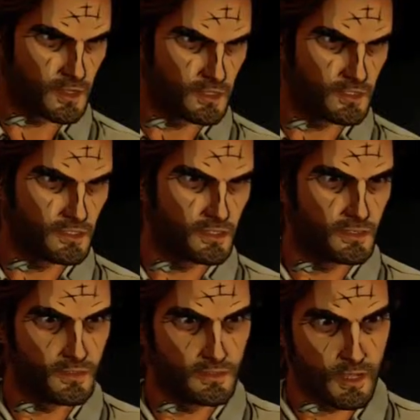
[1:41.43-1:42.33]
witches
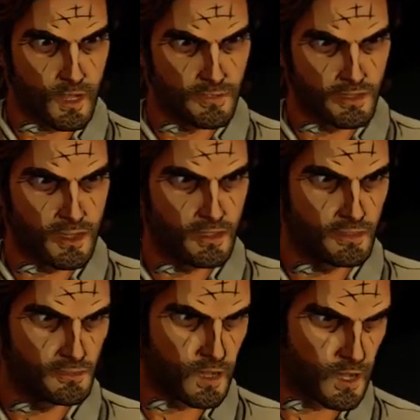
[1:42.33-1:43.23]
set their own
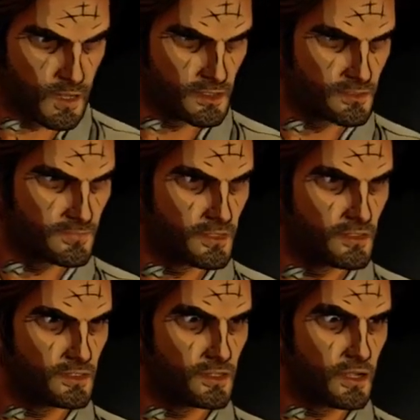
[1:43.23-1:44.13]
prices, Toad, and the
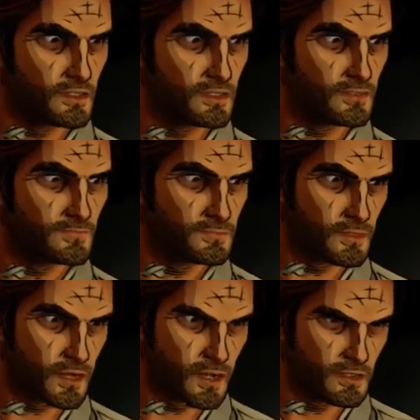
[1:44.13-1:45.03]
prices aren't set
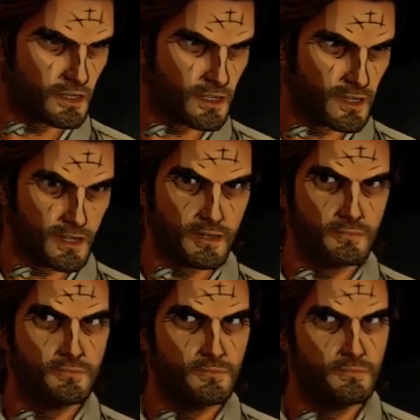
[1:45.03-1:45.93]
because of greed.
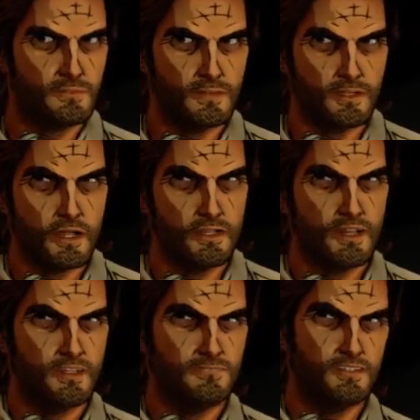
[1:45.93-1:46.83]
Making a
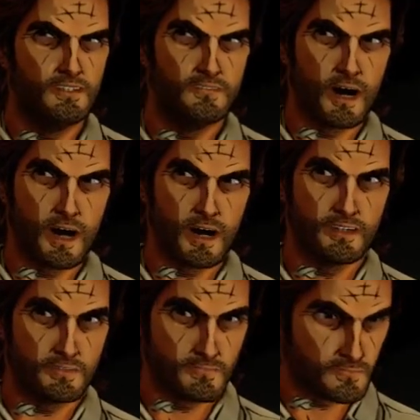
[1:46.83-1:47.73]
glamour is
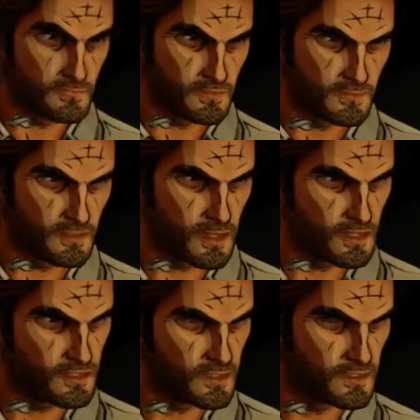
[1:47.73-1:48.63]
hard, and the
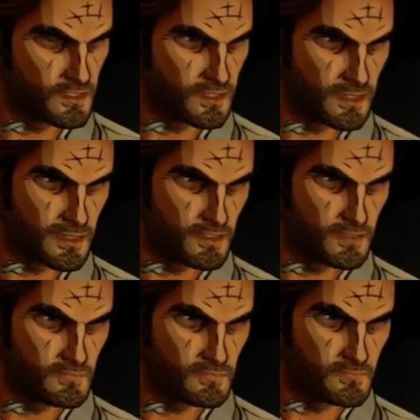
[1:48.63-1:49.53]
materials are rare.